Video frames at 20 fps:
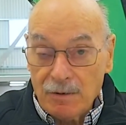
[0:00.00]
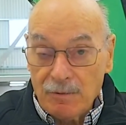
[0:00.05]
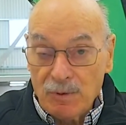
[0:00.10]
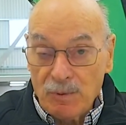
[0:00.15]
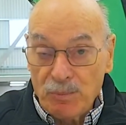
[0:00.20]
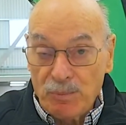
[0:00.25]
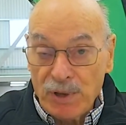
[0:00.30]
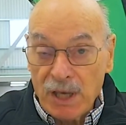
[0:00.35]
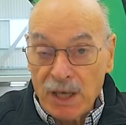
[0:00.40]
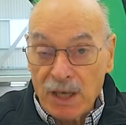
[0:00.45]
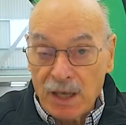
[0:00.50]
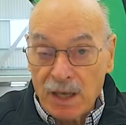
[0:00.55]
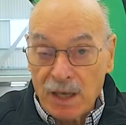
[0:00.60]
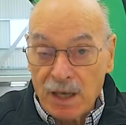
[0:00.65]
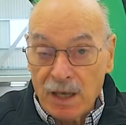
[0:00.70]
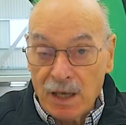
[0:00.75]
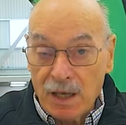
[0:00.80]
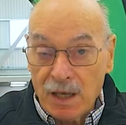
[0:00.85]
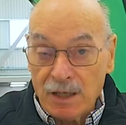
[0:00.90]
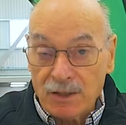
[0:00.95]
being
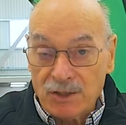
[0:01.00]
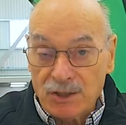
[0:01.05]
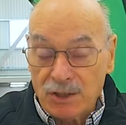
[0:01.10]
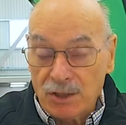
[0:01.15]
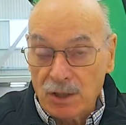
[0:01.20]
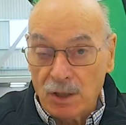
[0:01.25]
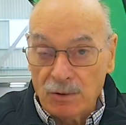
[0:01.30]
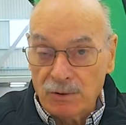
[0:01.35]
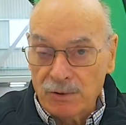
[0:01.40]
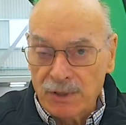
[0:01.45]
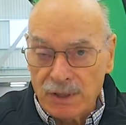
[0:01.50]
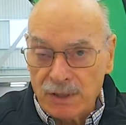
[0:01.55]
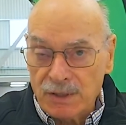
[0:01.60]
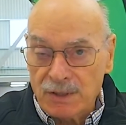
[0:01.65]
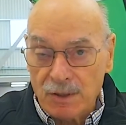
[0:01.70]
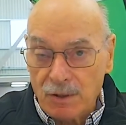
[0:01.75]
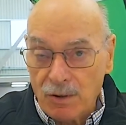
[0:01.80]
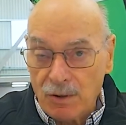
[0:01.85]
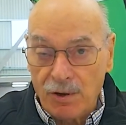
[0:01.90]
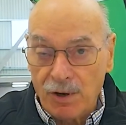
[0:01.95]
a shoulder
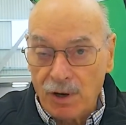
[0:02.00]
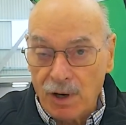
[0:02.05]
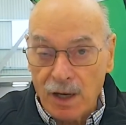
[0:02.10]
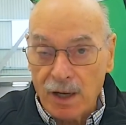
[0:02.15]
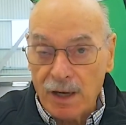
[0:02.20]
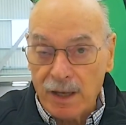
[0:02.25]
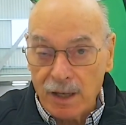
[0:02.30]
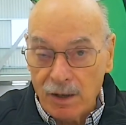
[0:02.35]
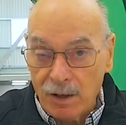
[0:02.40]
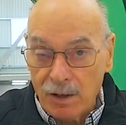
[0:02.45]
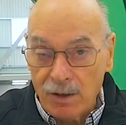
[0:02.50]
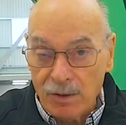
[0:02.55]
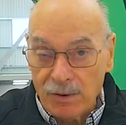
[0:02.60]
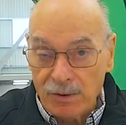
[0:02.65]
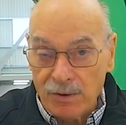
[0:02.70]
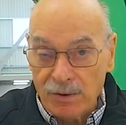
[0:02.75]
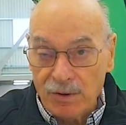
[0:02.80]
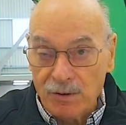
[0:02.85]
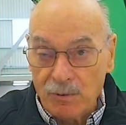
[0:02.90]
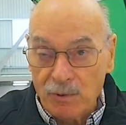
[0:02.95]
to cry
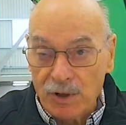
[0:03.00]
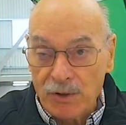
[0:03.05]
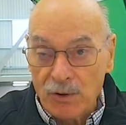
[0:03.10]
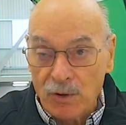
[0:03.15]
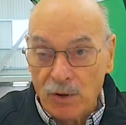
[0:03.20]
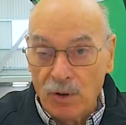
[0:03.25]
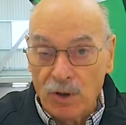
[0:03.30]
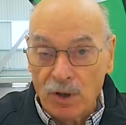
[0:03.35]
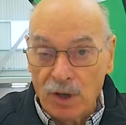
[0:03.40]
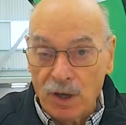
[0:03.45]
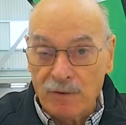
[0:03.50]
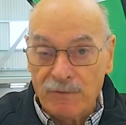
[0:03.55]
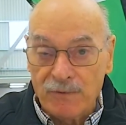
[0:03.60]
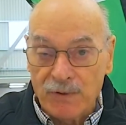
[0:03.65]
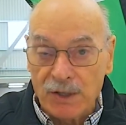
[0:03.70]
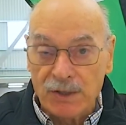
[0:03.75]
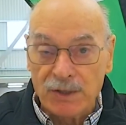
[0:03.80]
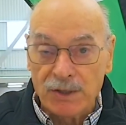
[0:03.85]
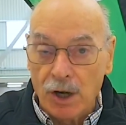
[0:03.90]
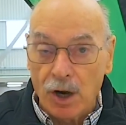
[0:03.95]
on with all of the
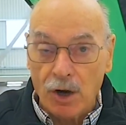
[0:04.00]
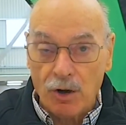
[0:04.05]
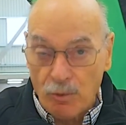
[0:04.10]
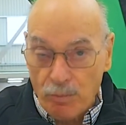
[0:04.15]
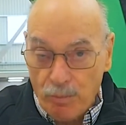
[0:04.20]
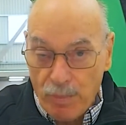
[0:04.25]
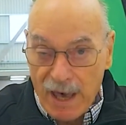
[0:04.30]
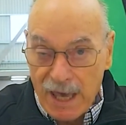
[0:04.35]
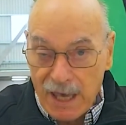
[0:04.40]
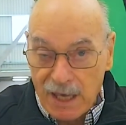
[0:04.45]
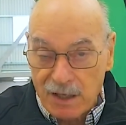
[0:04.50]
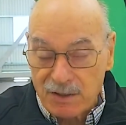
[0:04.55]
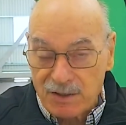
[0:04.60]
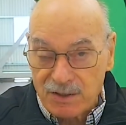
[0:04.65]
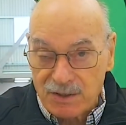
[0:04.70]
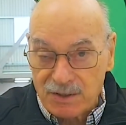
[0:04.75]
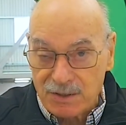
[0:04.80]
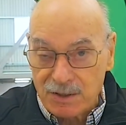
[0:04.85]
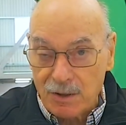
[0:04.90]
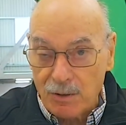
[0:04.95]

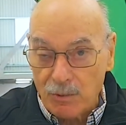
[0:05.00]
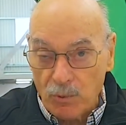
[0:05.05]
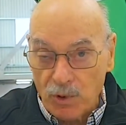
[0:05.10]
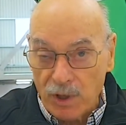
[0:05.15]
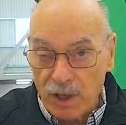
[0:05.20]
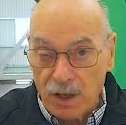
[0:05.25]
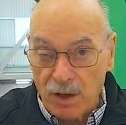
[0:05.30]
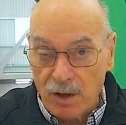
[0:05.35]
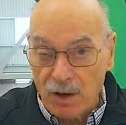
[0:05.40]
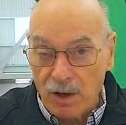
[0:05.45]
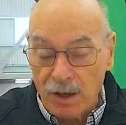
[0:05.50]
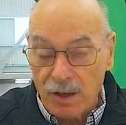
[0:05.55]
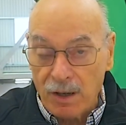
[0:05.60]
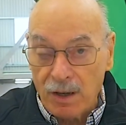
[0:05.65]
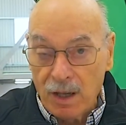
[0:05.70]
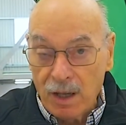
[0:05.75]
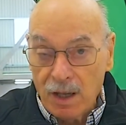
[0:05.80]
knockbacks that we got.